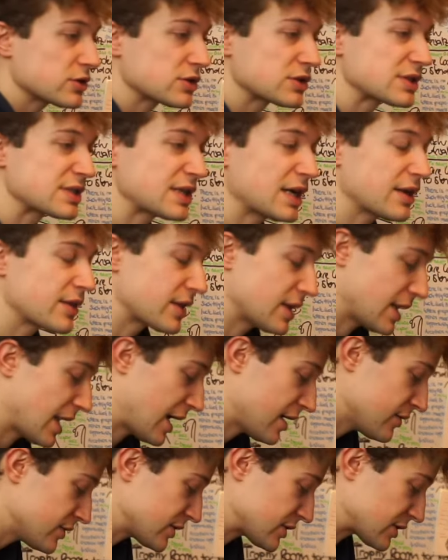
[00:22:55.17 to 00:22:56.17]
started the
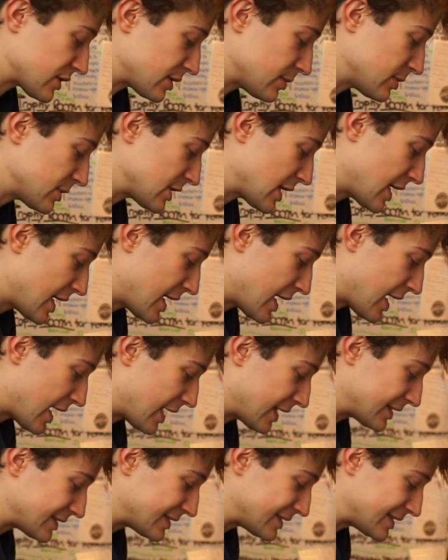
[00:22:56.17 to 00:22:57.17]
live streams,
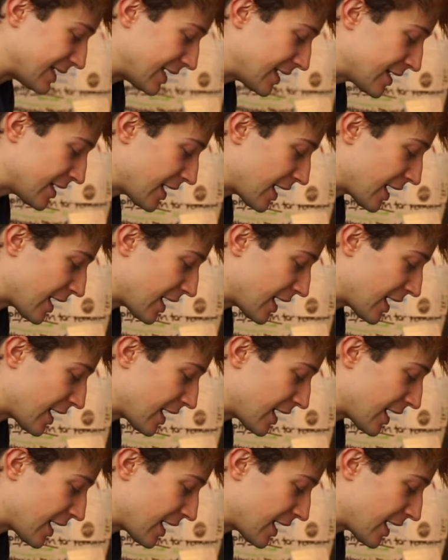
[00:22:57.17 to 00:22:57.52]
and then